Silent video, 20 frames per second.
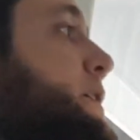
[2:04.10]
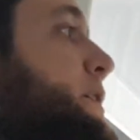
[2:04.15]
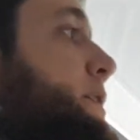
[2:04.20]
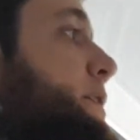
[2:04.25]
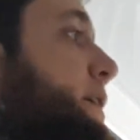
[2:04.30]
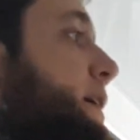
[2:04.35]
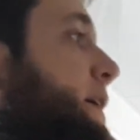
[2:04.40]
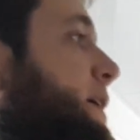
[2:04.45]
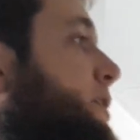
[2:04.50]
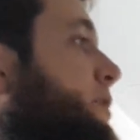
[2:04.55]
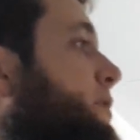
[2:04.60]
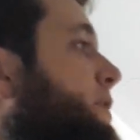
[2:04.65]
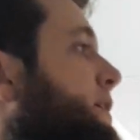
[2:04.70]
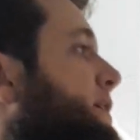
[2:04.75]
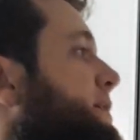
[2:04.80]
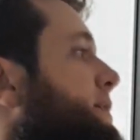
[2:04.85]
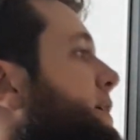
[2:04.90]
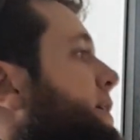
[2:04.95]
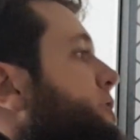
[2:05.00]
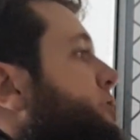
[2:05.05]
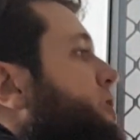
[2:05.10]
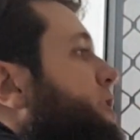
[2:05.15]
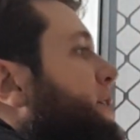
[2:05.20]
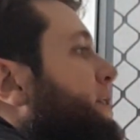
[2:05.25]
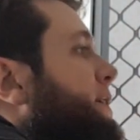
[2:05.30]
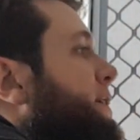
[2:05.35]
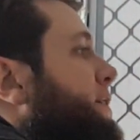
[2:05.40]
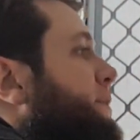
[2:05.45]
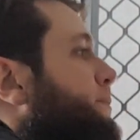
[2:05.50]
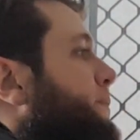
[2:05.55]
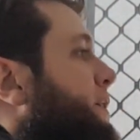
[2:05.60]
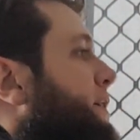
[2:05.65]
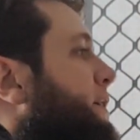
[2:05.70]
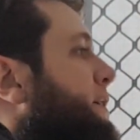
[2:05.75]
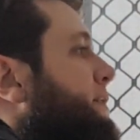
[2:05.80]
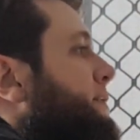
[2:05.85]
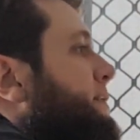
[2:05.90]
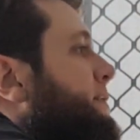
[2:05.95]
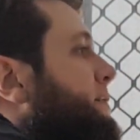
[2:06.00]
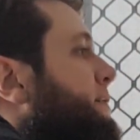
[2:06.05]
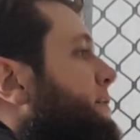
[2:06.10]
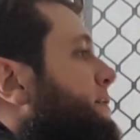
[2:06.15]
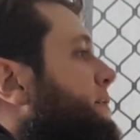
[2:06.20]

Now, essentially this means